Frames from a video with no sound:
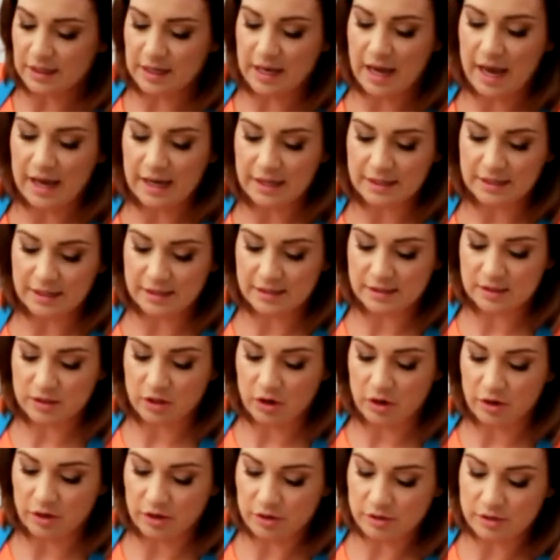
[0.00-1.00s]
a cake that's
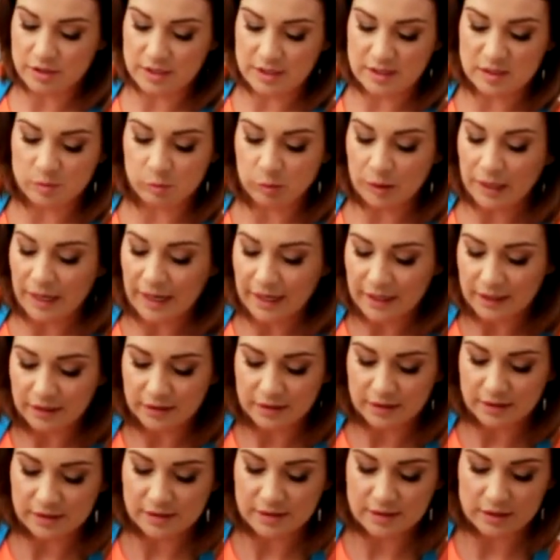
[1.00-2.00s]
going on
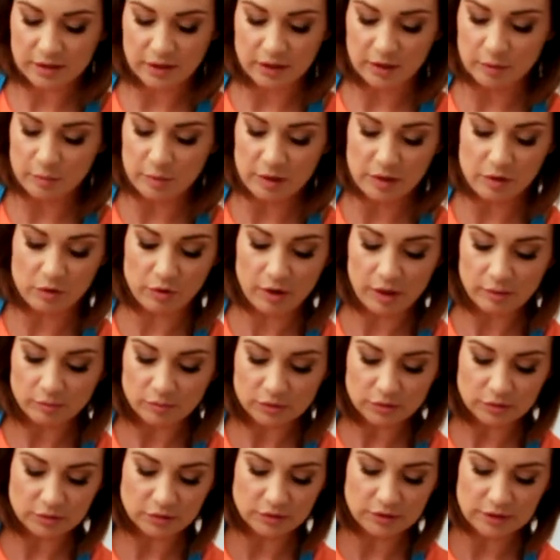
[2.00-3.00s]
display. It's going to be
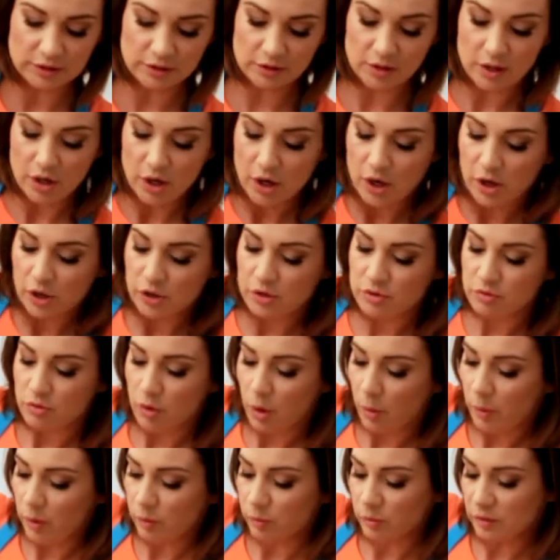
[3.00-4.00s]
crumbled and
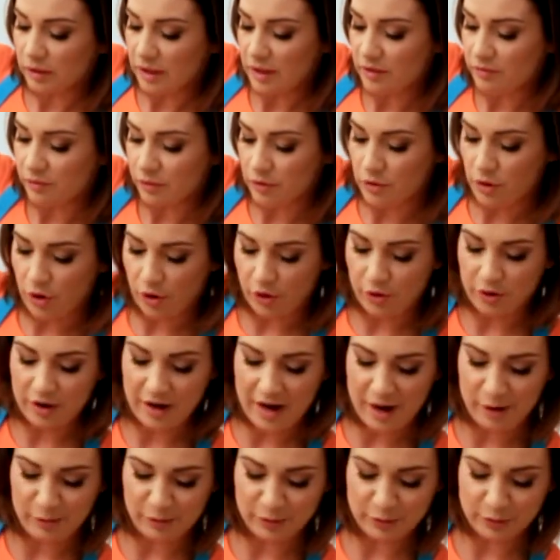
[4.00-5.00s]
no one will even know
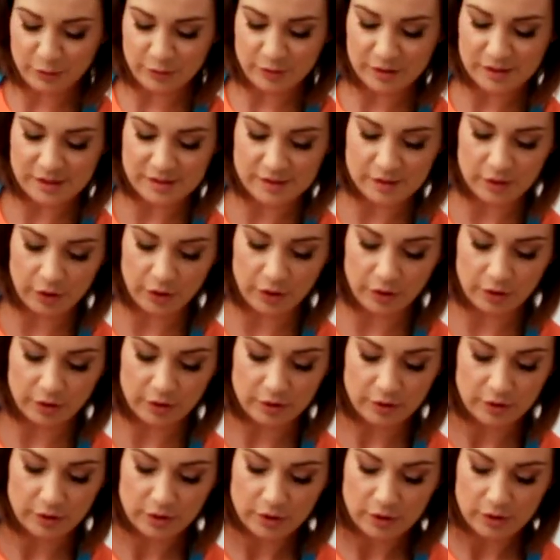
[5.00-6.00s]
how it looks. So
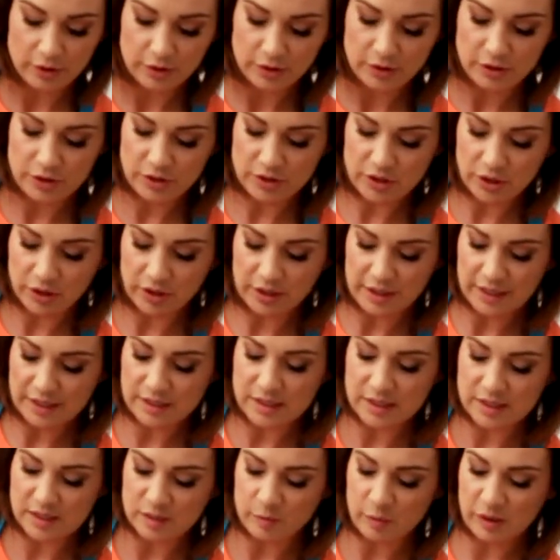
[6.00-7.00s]
you don't need
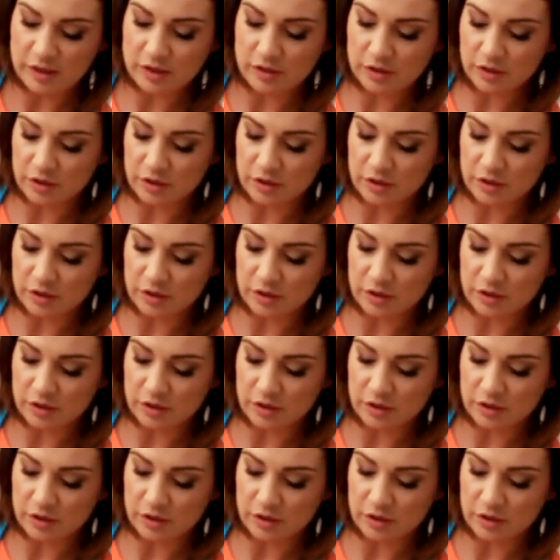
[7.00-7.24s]
to spend